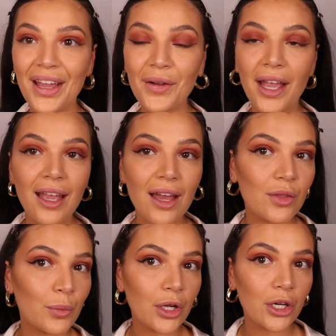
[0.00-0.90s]
Okay, and
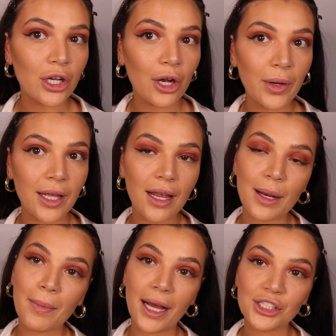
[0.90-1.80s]
then we're gonna go in
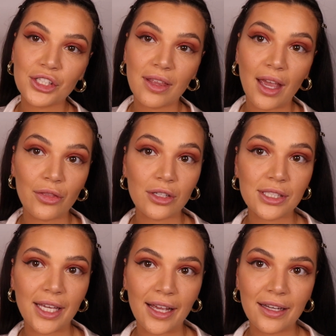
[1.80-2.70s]
and match the other
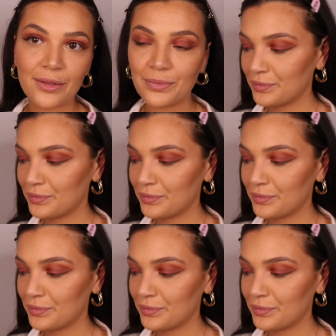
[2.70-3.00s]
side.